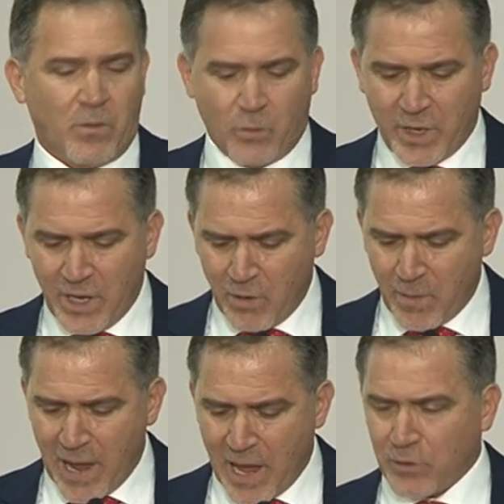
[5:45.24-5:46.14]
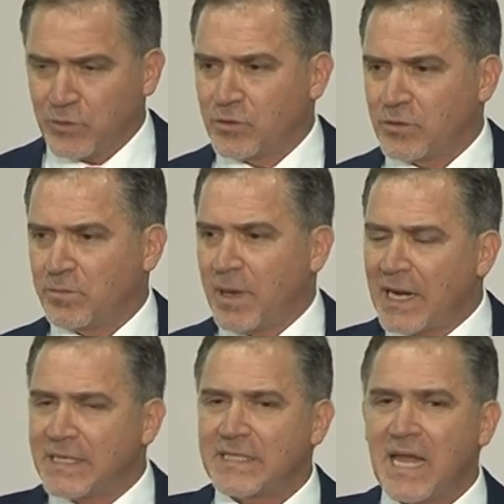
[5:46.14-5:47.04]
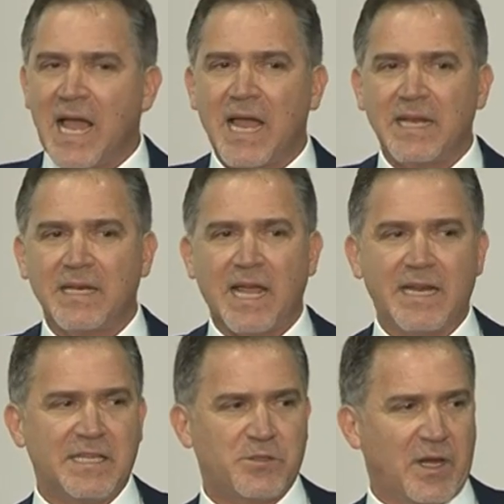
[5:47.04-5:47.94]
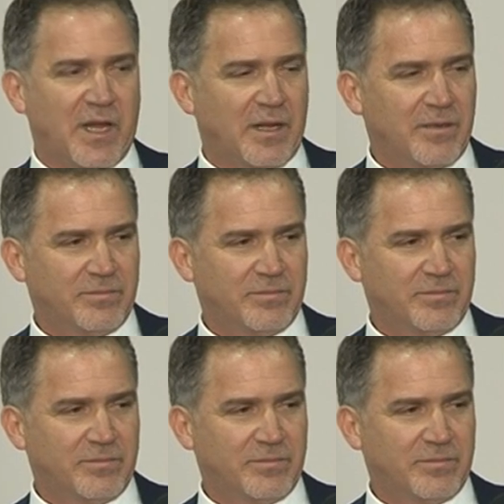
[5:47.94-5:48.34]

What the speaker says: We hear about Palestine and Israel.